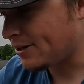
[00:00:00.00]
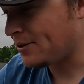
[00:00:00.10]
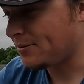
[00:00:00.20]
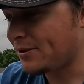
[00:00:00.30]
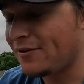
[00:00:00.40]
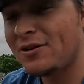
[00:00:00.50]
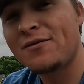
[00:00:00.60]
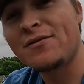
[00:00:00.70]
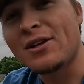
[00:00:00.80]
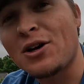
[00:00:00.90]
so
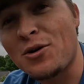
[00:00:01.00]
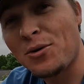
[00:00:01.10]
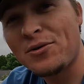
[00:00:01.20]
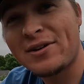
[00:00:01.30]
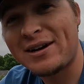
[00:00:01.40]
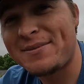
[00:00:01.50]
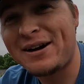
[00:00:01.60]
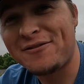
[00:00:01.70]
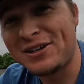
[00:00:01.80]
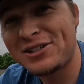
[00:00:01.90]
the cool thing
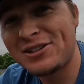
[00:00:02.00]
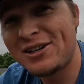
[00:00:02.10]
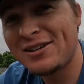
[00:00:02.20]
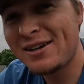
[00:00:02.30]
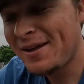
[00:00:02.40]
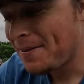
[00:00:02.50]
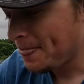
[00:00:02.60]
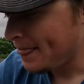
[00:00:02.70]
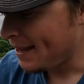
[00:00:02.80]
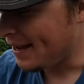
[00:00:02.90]
about FISHLUNG
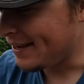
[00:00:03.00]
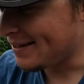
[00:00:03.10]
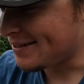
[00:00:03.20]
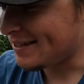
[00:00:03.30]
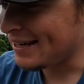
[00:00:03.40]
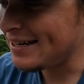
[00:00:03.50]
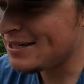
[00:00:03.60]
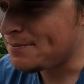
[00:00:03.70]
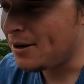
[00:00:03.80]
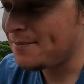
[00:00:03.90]
is it
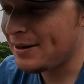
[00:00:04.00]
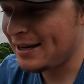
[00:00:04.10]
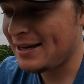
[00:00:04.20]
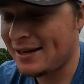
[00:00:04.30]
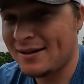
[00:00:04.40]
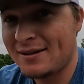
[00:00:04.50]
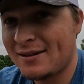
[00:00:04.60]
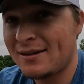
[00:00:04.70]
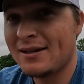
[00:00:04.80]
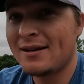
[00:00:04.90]
is pumping in.
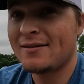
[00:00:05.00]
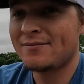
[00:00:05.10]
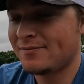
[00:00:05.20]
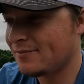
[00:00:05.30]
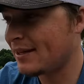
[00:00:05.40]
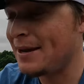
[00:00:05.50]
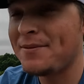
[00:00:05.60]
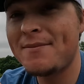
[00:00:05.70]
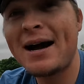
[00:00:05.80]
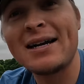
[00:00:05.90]

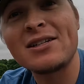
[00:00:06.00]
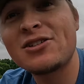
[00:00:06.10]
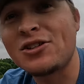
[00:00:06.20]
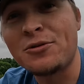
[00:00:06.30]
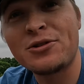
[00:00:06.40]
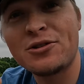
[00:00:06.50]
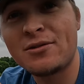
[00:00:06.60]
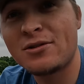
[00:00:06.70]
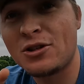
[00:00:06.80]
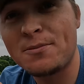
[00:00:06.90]
Keep in mind, it's
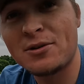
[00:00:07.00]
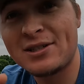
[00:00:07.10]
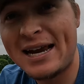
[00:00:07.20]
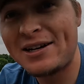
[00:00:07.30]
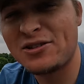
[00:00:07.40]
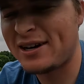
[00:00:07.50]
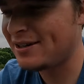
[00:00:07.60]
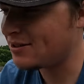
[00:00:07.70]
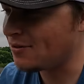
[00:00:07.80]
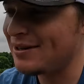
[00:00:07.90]
super
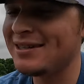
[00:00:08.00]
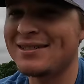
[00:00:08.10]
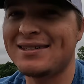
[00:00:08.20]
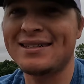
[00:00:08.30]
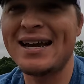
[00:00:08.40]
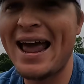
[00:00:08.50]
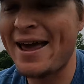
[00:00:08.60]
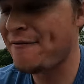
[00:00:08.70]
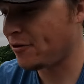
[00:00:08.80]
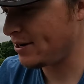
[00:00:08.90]
saturated, so it is at
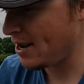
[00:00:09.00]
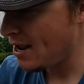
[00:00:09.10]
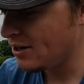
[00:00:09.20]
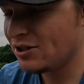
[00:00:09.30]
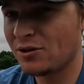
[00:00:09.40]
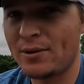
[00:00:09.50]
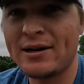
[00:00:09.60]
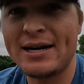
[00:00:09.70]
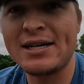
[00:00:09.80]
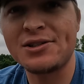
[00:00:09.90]
every
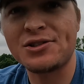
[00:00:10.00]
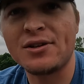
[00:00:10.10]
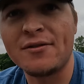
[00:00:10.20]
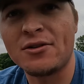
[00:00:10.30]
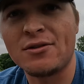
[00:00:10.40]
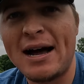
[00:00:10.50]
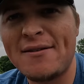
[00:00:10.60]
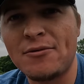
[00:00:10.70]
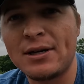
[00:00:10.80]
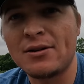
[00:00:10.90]
square inch of your
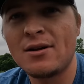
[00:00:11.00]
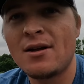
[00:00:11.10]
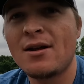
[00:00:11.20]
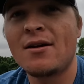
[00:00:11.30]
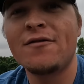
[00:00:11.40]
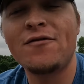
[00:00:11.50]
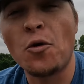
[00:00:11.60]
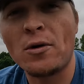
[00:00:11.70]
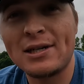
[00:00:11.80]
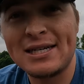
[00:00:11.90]
live well,
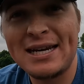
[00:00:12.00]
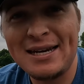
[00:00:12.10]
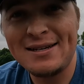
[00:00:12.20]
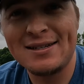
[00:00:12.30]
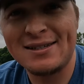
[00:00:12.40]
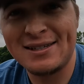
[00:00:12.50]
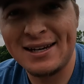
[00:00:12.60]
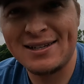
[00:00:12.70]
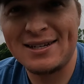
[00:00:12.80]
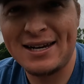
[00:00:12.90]
14 to
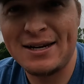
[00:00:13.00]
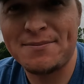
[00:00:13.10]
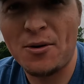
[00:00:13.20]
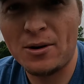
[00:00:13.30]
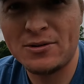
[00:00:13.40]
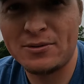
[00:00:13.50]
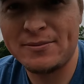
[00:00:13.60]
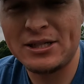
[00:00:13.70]
16 parts per